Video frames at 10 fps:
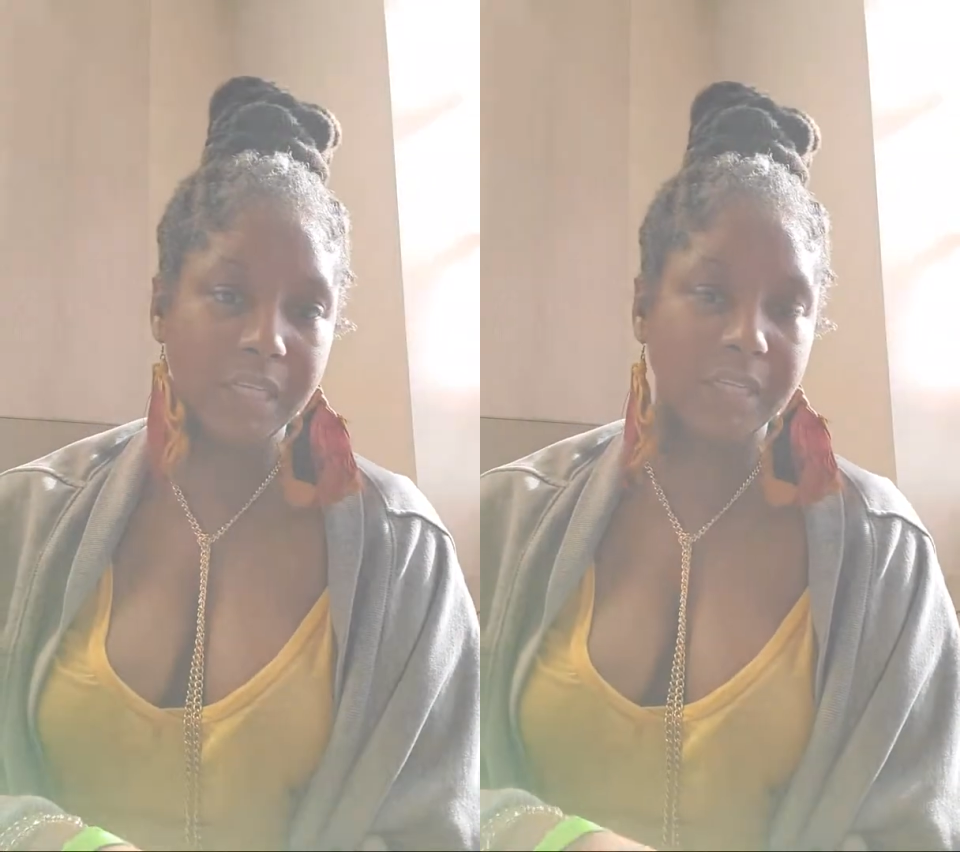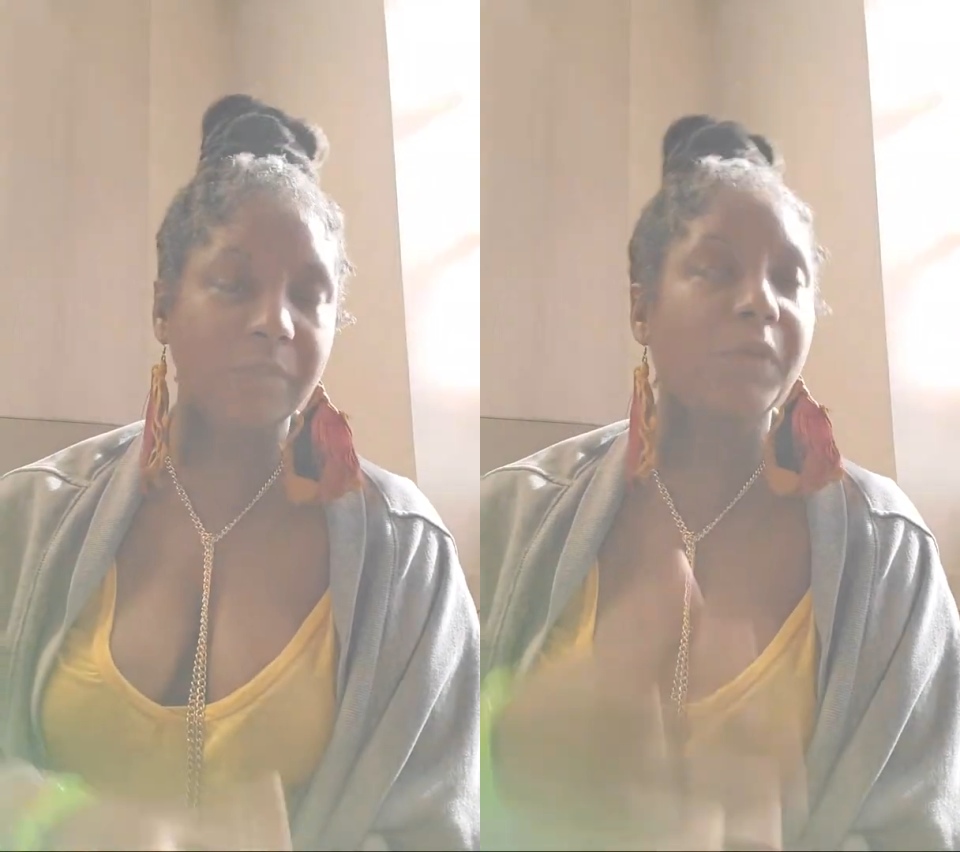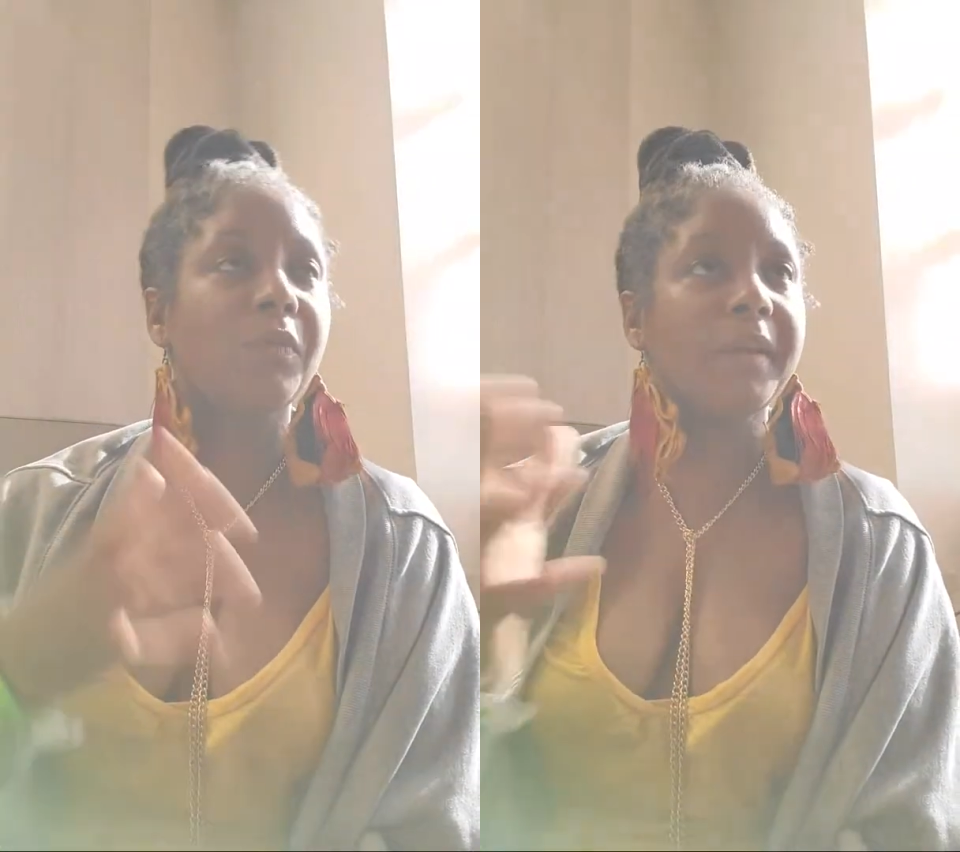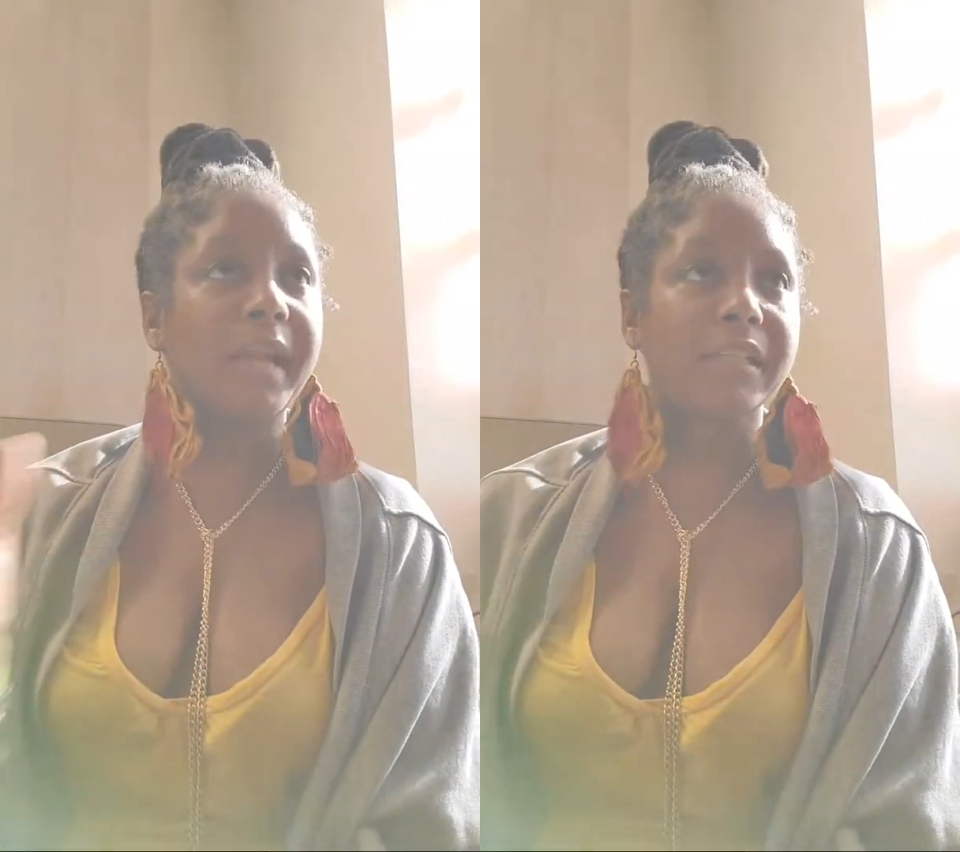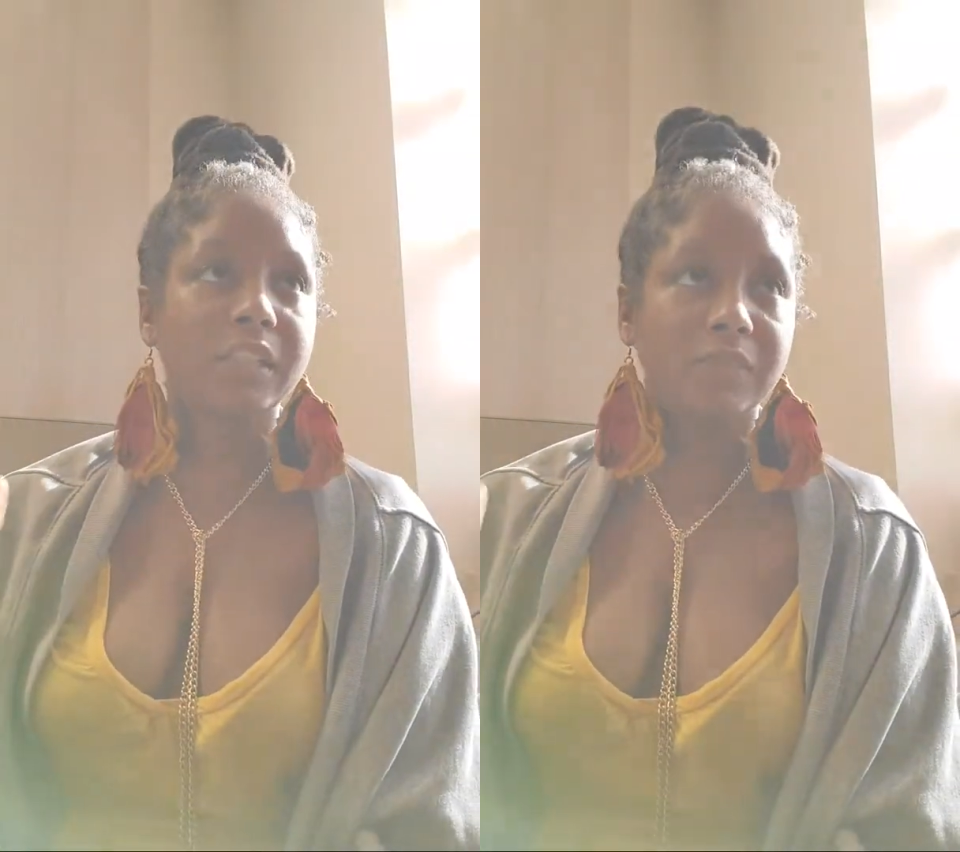and well, when
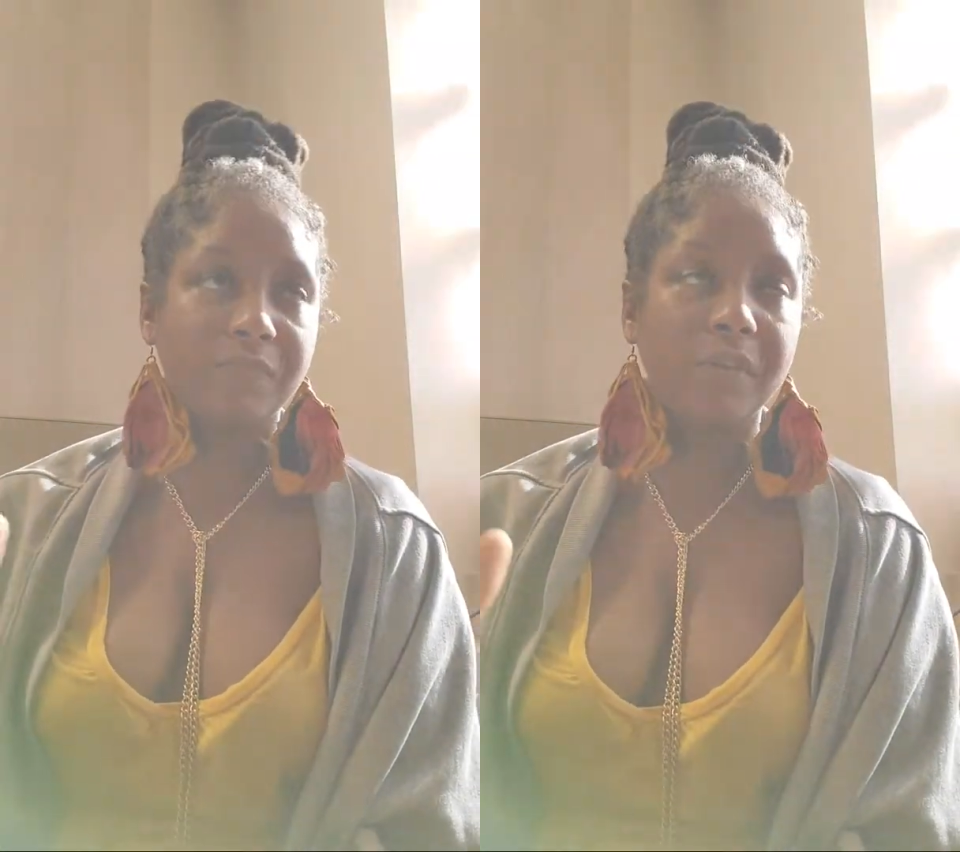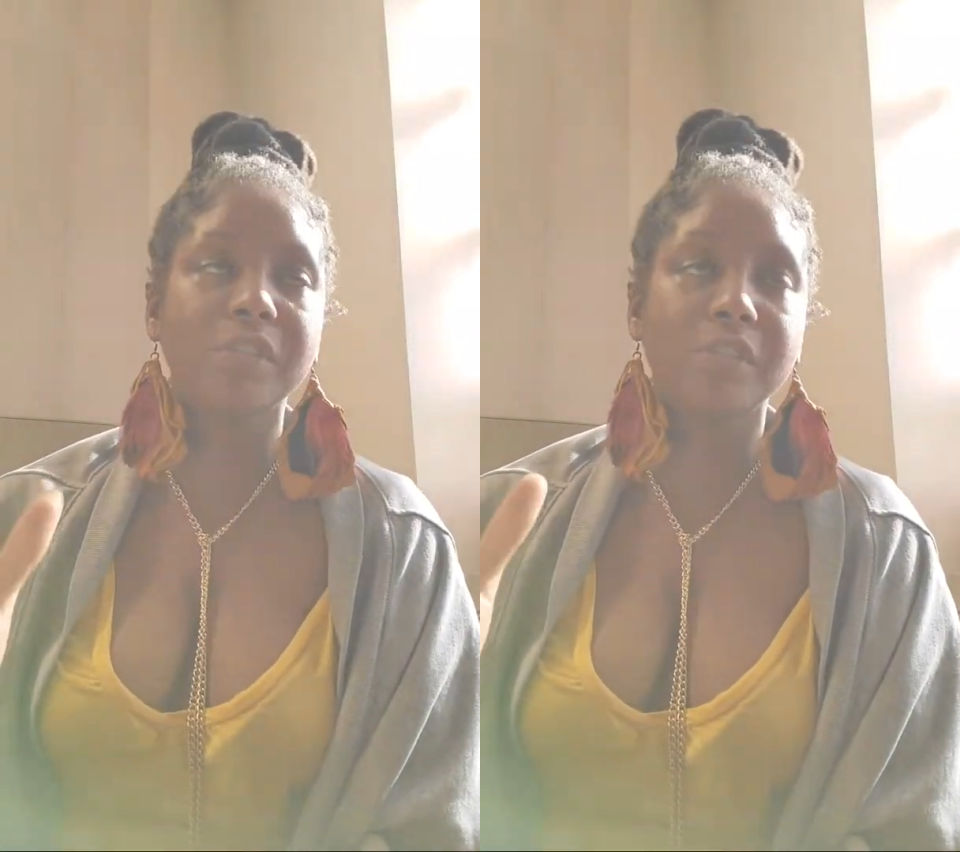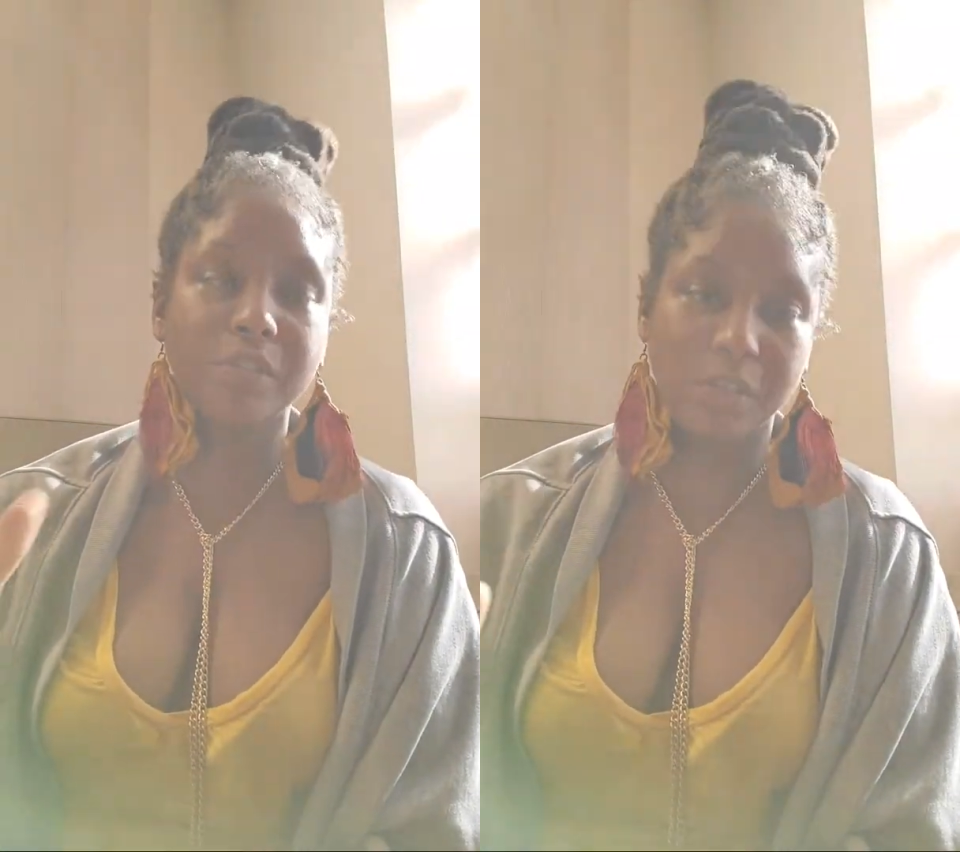I first